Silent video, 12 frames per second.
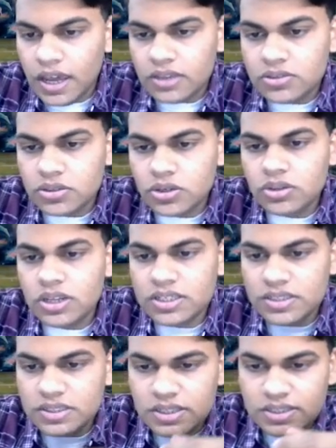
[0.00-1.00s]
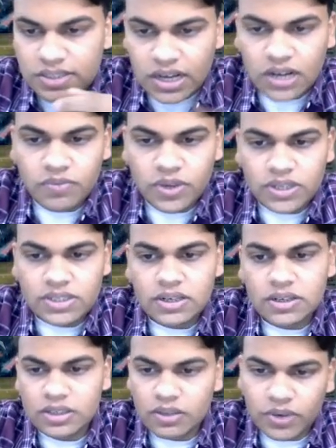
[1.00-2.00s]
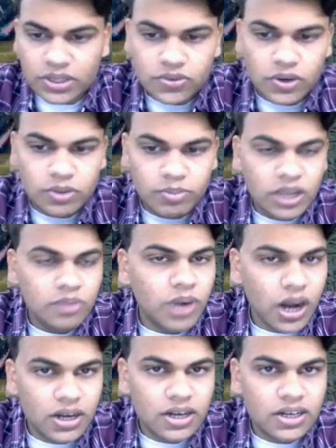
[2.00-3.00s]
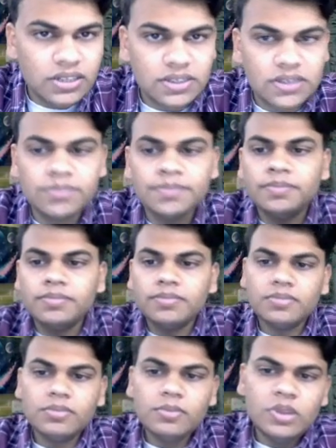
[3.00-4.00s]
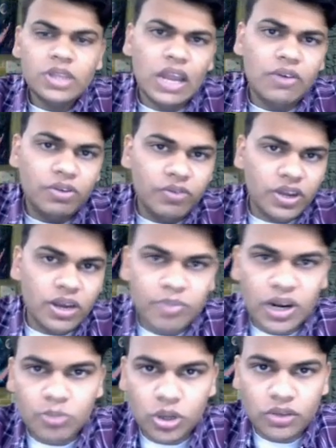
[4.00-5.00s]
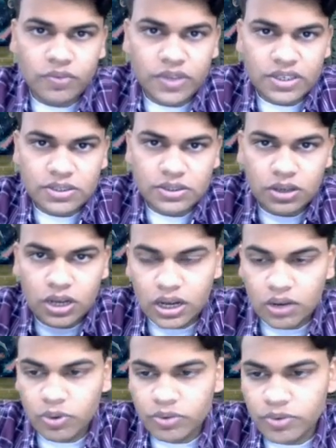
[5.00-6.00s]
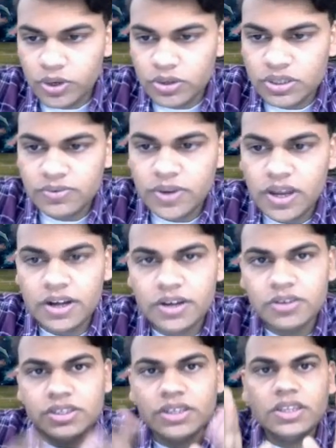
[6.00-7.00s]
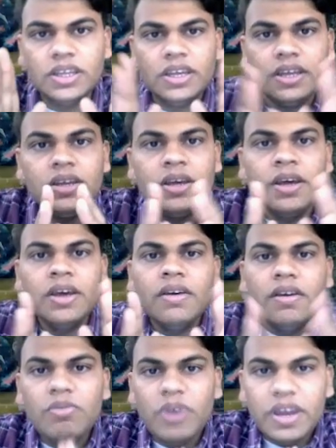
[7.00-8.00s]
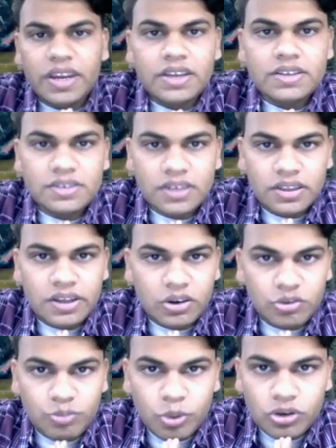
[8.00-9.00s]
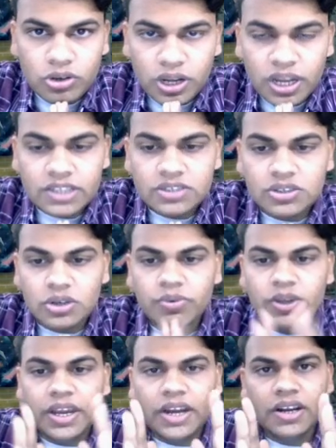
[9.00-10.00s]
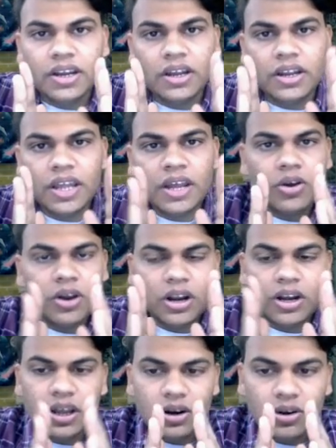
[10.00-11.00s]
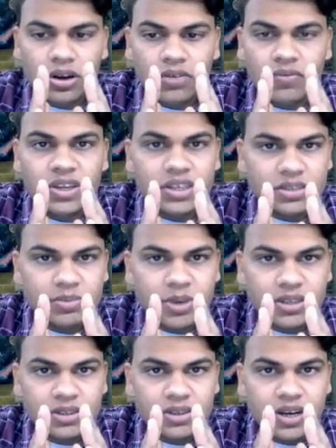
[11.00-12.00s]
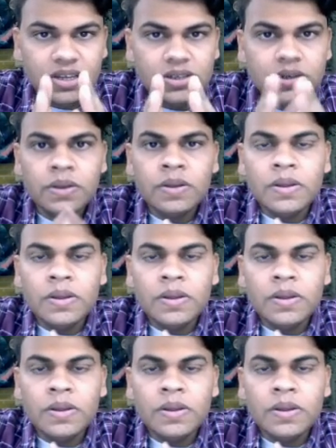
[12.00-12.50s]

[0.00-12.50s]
So that's the second feature, the first one being prior data set. Now, when we combine both of this, what we do is we are reducing the variance in the output, and so we get a narrower and narrower feature space range